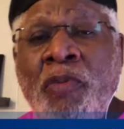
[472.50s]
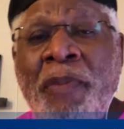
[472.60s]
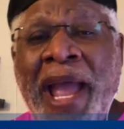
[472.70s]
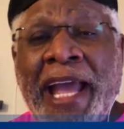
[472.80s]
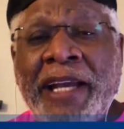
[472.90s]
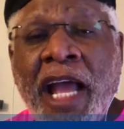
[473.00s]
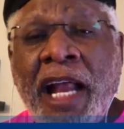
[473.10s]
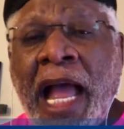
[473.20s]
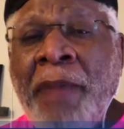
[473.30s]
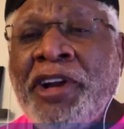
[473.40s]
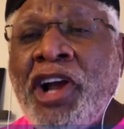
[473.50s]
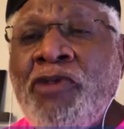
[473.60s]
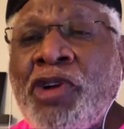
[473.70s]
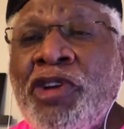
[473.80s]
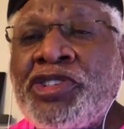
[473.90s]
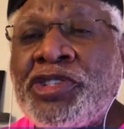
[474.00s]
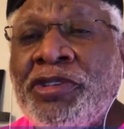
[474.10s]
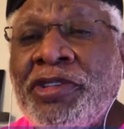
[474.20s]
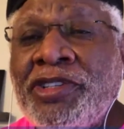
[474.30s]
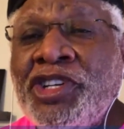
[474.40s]
man, I'm gonna go with
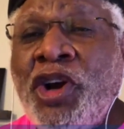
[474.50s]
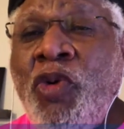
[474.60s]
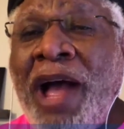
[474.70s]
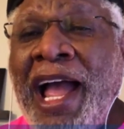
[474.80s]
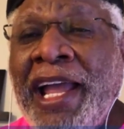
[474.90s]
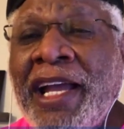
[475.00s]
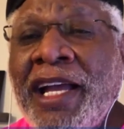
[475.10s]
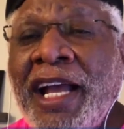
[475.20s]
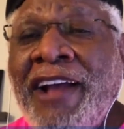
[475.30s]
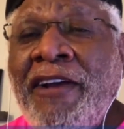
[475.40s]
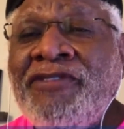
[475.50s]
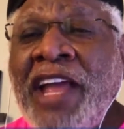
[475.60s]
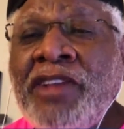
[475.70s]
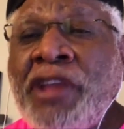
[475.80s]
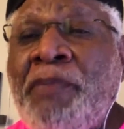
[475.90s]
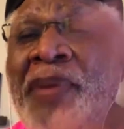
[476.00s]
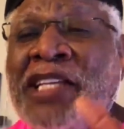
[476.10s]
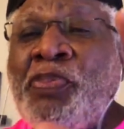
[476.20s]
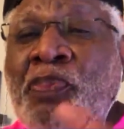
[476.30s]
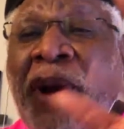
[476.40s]
Crystal. You know why? The
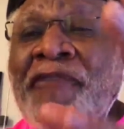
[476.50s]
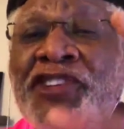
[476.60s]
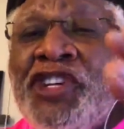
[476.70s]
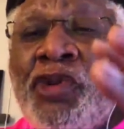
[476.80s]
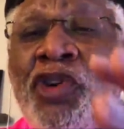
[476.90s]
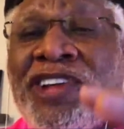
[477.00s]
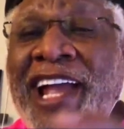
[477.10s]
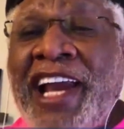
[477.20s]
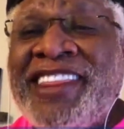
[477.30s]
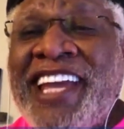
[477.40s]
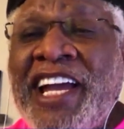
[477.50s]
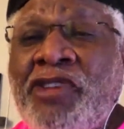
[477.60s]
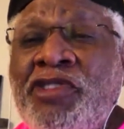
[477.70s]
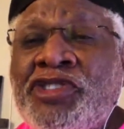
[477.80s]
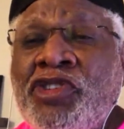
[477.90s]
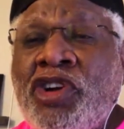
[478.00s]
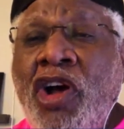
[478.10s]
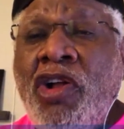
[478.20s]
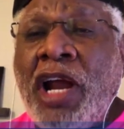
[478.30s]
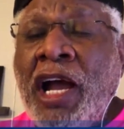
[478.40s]
best breakfast in the world. They got a thing at Crystal
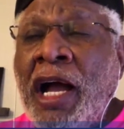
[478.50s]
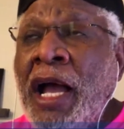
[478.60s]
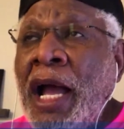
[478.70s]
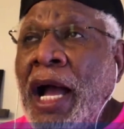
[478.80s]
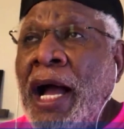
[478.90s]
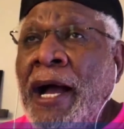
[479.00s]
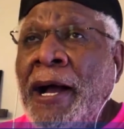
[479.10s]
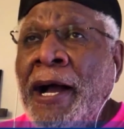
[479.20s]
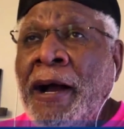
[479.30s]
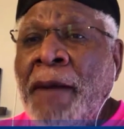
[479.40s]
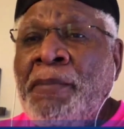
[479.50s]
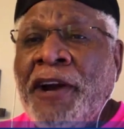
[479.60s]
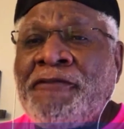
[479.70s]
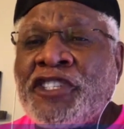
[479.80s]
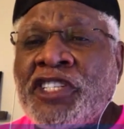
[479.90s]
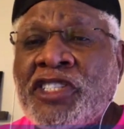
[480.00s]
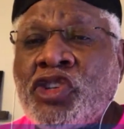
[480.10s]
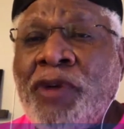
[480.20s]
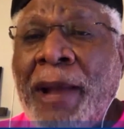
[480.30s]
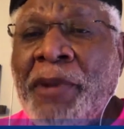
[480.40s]
called a breakfast
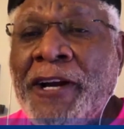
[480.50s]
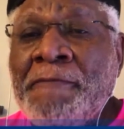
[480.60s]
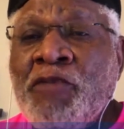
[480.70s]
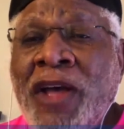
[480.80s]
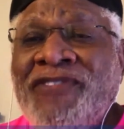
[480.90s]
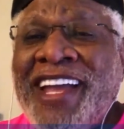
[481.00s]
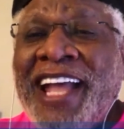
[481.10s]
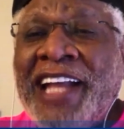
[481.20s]
scrambler. They